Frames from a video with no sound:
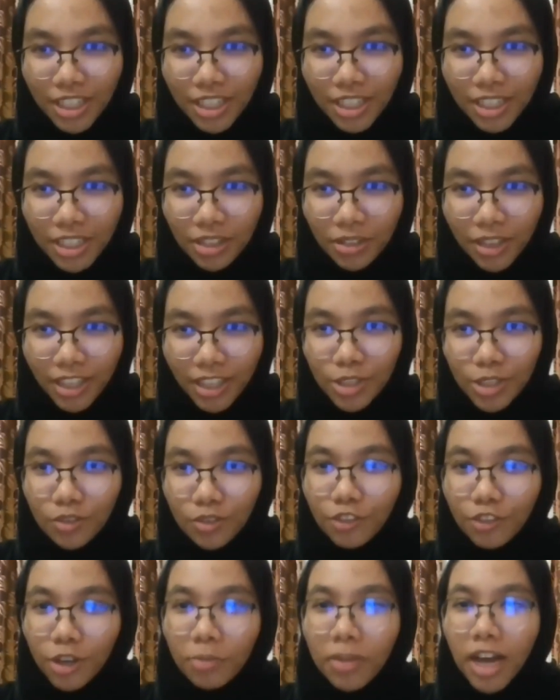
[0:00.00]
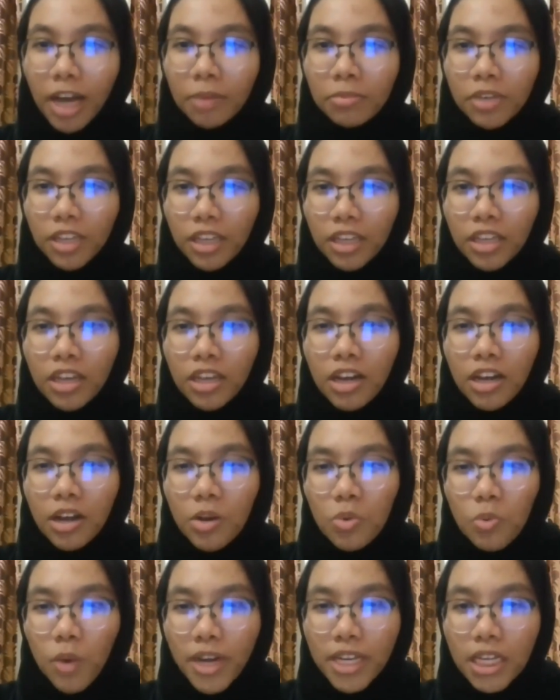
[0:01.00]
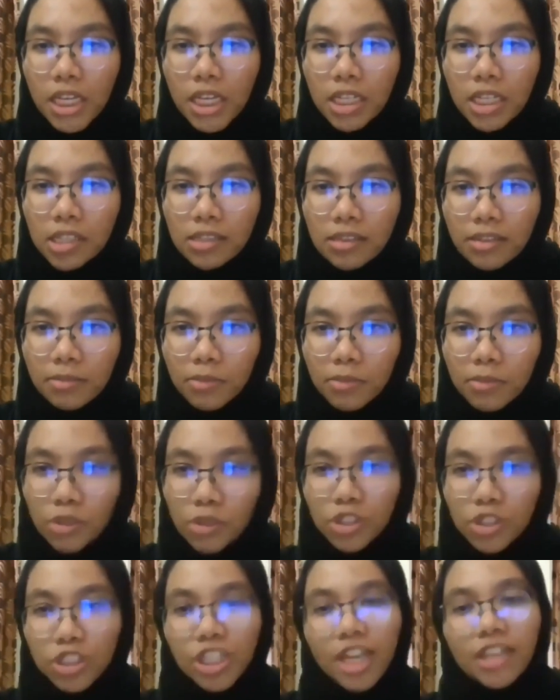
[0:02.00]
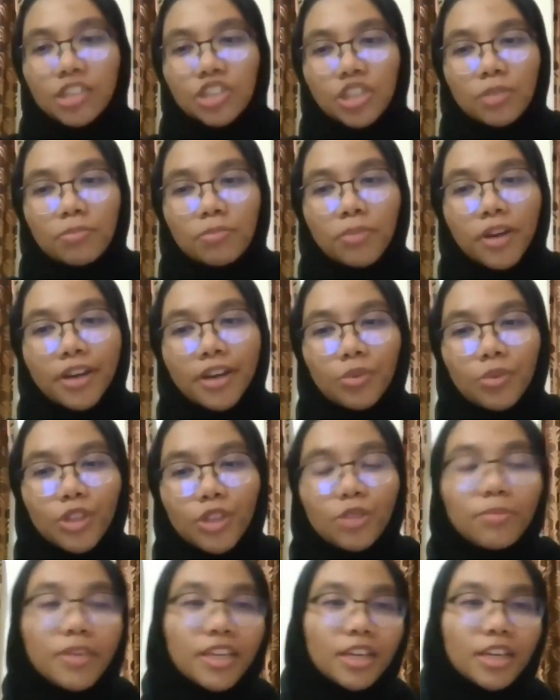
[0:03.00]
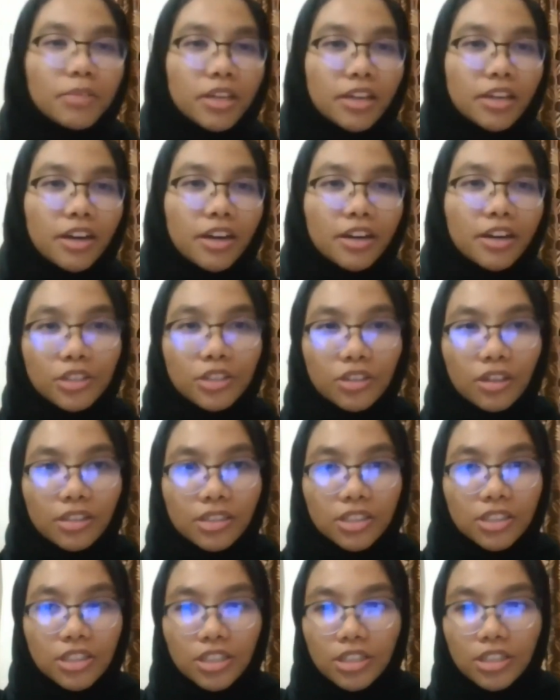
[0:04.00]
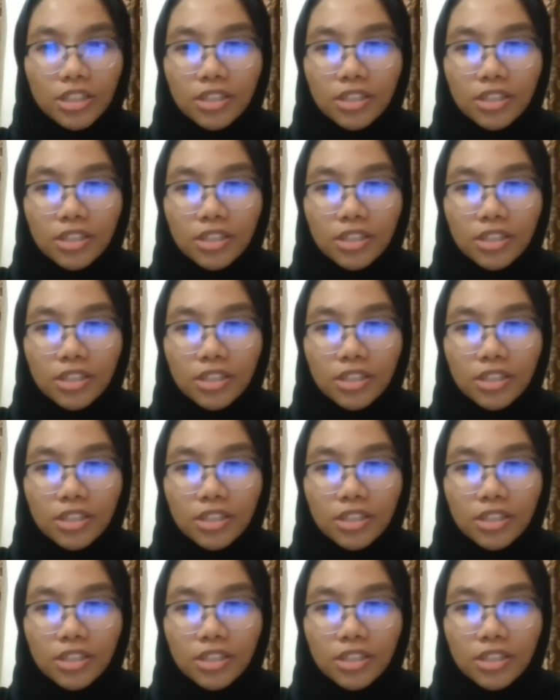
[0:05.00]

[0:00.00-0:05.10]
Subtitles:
Okay, so from Amni, what is the most challenging part when you become a cardiologist?